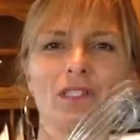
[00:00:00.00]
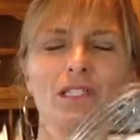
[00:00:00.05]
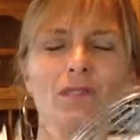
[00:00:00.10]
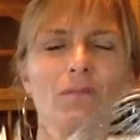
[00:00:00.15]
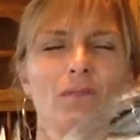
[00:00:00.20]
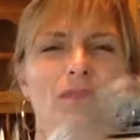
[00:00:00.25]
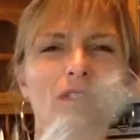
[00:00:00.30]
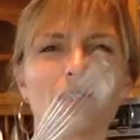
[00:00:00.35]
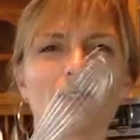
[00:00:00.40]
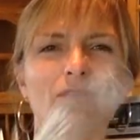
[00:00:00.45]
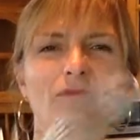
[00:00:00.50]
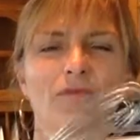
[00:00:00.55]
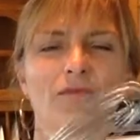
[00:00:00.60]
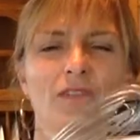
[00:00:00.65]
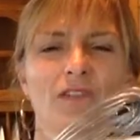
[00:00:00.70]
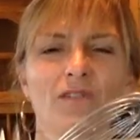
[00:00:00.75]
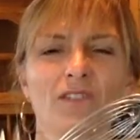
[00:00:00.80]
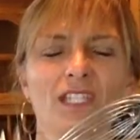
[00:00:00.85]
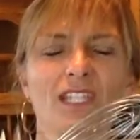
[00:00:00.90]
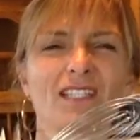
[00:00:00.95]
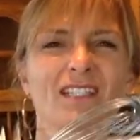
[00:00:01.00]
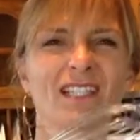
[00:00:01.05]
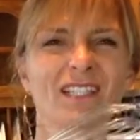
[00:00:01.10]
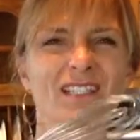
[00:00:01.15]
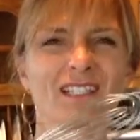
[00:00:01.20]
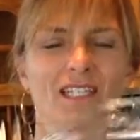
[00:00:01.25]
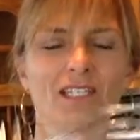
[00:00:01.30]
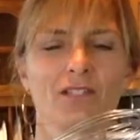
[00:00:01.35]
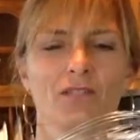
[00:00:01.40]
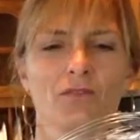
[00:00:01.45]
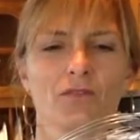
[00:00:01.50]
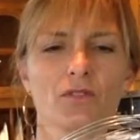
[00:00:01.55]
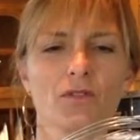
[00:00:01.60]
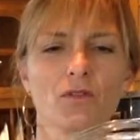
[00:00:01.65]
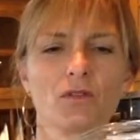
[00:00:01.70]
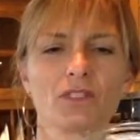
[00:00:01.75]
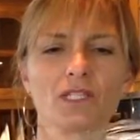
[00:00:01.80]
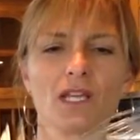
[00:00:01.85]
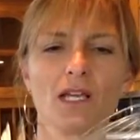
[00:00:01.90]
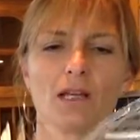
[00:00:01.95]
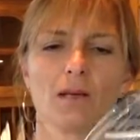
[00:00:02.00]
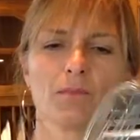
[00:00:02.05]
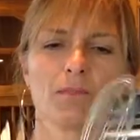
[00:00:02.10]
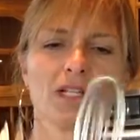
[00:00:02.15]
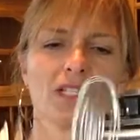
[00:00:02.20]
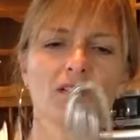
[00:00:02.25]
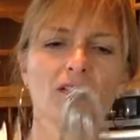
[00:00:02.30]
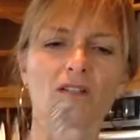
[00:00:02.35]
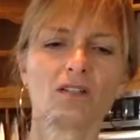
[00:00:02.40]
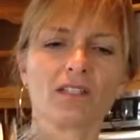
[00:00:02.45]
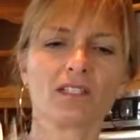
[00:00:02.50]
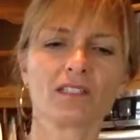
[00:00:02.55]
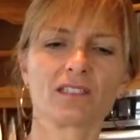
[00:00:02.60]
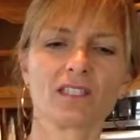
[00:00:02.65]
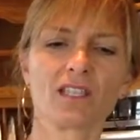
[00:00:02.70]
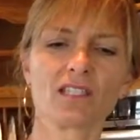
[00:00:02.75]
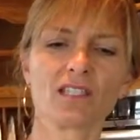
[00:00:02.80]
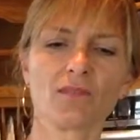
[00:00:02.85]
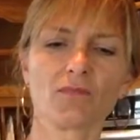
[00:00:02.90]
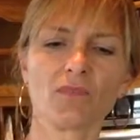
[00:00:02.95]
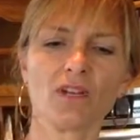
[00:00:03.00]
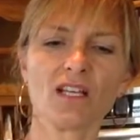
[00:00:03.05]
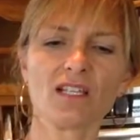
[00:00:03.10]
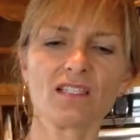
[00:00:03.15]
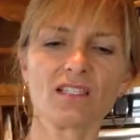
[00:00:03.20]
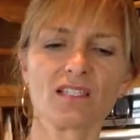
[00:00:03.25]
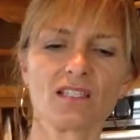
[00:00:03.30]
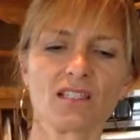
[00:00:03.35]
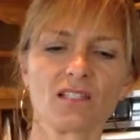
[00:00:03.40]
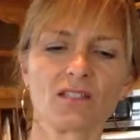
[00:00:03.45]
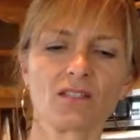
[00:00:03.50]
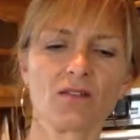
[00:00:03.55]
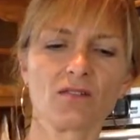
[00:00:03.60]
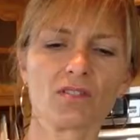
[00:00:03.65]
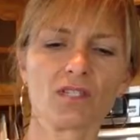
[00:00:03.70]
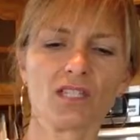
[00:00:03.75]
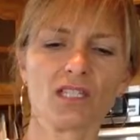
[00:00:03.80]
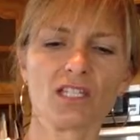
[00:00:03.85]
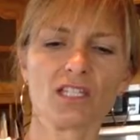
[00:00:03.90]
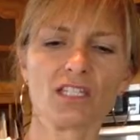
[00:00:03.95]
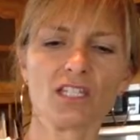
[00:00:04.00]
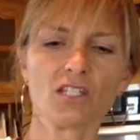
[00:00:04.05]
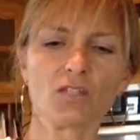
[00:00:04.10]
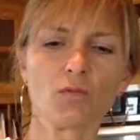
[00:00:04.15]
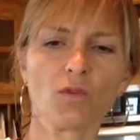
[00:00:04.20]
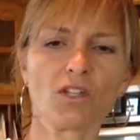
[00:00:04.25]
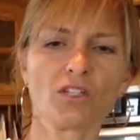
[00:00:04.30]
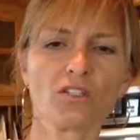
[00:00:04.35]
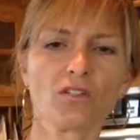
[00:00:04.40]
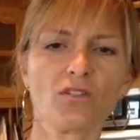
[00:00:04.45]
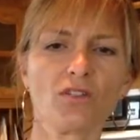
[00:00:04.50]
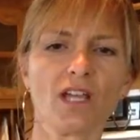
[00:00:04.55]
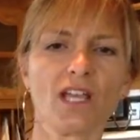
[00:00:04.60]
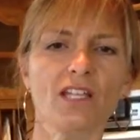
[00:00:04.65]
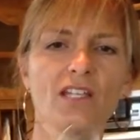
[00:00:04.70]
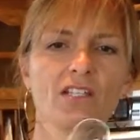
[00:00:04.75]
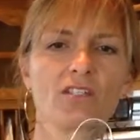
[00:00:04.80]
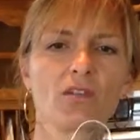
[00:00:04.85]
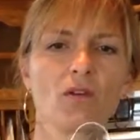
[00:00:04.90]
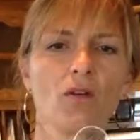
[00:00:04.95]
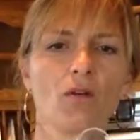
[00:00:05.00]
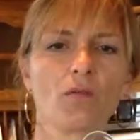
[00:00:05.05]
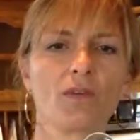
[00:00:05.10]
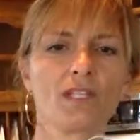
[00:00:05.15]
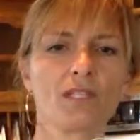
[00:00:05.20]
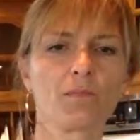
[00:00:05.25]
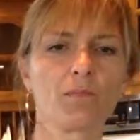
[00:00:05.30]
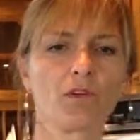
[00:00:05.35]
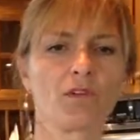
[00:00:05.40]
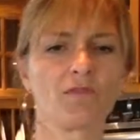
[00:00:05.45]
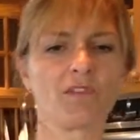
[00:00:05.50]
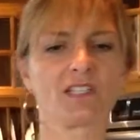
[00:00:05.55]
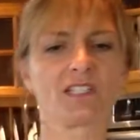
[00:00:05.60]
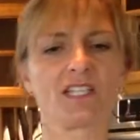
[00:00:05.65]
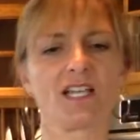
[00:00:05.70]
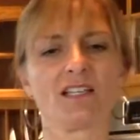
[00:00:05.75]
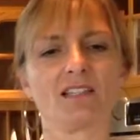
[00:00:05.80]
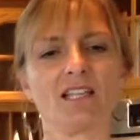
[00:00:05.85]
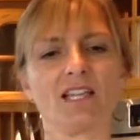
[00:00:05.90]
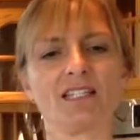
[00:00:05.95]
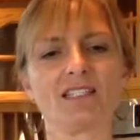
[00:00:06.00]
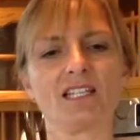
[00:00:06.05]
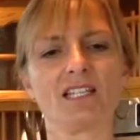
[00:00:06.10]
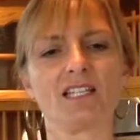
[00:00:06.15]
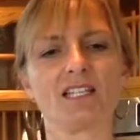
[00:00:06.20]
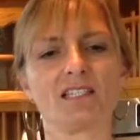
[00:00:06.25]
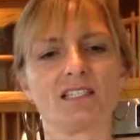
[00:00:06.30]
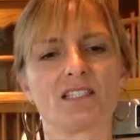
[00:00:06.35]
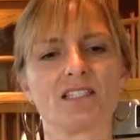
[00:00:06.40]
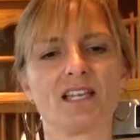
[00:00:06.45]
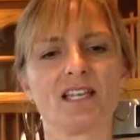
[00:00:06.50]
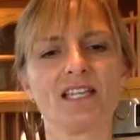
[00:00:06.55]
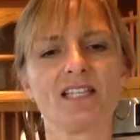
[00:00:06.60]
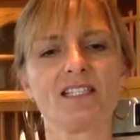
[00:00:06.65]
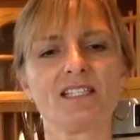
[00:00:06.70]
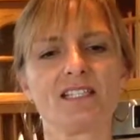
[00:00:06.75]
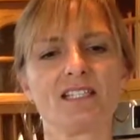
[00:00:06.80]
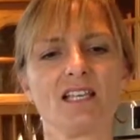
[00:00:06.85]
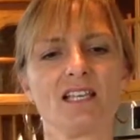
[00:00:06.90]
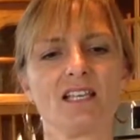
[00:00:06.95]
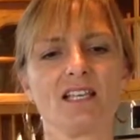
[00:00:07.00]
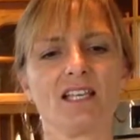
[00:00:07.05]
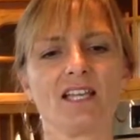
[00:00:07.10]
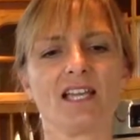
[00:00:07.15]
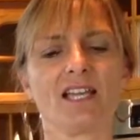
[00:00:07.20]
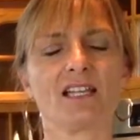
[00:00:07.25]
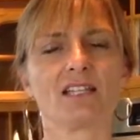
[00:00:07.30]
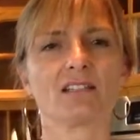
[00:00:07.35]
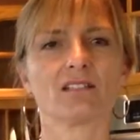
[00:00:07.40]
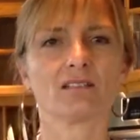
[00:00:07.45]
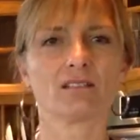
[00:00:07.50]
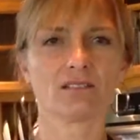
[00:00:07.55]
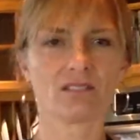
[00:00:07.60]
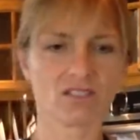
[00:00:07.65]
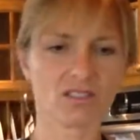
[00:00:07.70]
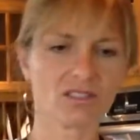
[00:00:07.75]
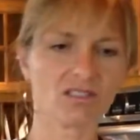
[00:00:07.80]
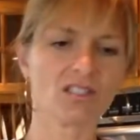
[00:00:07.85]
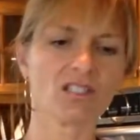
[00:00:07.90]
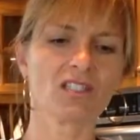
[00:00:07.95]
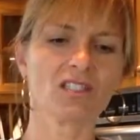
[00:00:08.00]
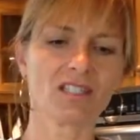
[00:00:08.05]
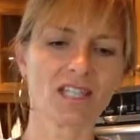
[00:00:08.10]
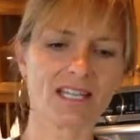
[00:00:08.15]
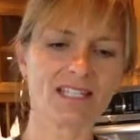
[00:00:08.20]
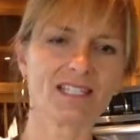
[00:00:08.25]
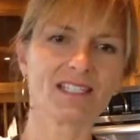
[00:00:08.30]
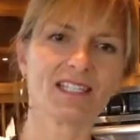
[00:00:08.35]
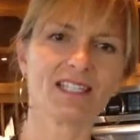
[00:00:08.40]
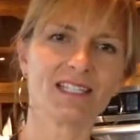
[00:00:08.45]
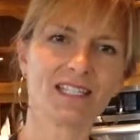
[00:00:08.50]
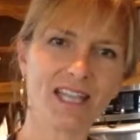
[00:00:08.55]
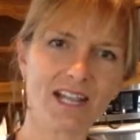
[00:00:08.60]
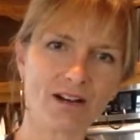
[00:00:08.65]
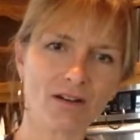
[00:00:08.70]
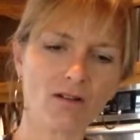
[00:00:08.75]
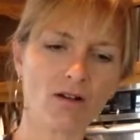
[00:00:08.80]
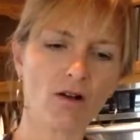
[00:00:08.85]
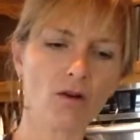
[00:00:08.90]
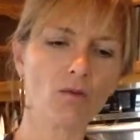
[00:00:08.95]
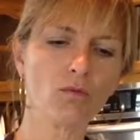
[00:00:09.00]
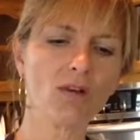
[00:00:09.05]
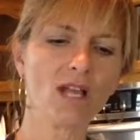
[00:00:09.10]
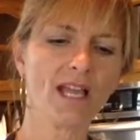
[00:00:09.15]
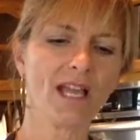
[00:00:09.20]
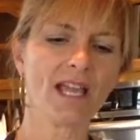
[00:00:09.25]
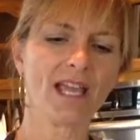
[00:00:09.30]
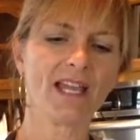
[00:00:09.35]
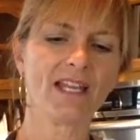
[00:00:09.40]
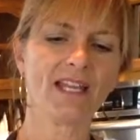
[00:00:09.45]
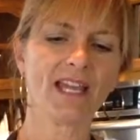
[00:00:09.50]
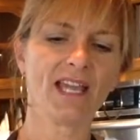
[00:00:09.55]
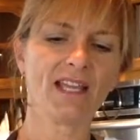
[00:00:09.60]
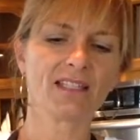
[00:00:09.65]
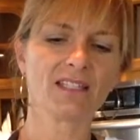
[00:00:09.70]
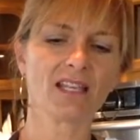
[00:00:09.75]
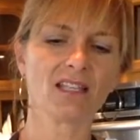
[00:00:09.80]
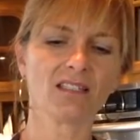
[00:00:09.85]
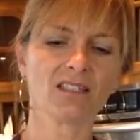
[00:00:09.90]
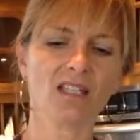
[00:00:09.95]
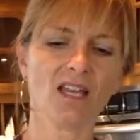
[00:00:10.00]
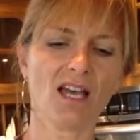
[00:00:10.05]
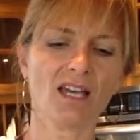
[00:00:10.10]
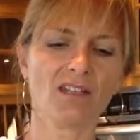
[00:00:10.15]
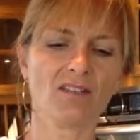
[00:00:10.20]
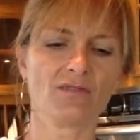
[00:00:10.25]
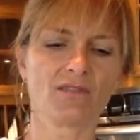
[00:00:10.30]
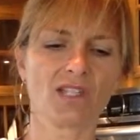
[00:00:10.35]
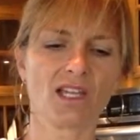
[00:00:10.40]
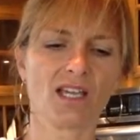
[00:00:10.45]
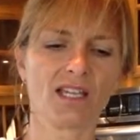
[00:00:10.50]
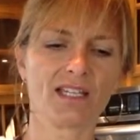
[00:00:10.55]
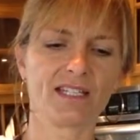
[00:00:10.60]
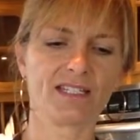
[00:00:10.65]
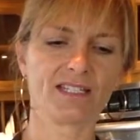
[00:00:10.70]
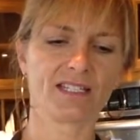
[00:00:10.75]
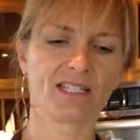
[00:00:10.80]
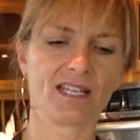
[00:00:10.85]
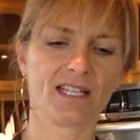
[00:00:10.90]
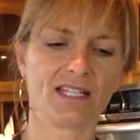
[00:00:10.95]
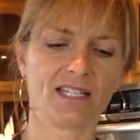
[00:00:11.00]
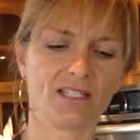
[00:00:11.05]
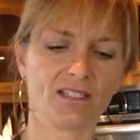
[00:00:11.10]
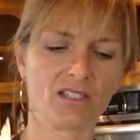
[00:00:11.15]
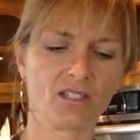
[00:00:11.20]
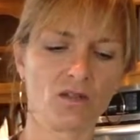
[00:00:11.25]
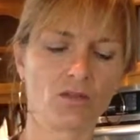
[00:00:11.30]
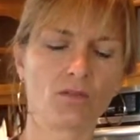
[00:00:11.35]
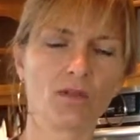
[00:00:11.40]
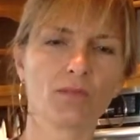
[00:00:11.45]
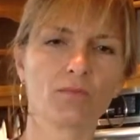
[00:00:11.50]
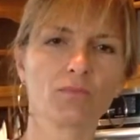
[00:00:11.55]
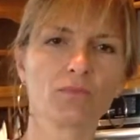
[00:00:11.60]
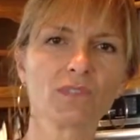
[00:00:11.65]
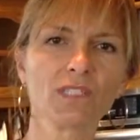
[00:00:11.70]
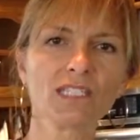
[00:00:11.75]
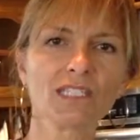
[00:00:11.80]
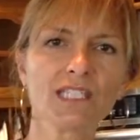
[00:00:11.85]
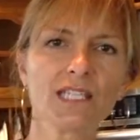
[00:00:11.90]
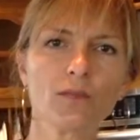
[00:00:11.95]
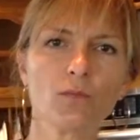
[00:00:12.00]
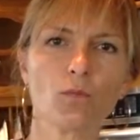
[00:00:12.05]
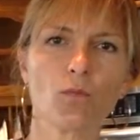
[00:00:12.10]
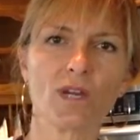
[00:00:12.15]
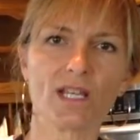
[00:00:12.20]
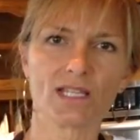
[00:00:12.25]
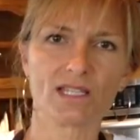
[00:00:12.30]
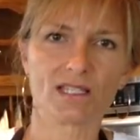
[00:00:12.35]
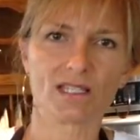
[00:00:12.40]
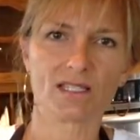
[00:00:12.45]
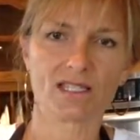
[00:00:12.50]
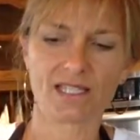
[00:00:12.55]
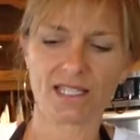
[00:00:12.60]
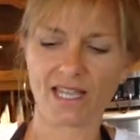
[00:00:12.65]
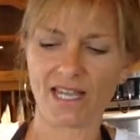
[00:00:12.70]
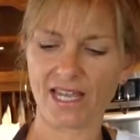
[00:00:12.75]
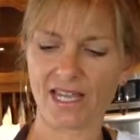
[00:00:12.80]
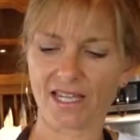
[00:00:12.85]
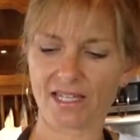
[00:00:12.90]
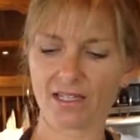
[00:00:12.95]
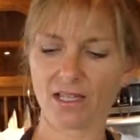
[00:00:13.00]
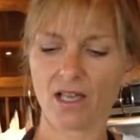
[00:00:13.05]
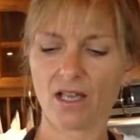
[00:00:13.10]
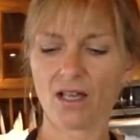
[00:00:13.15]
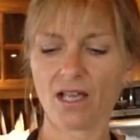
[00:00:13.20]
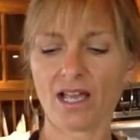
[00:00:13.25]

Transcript: This is 15, 16 years old. But look, doesn't rust, goes in the dishwasher, and it's always perfect. I like that it's nice and just nice and narrow, and it has a lot of tines on it, so it really whisks the egg.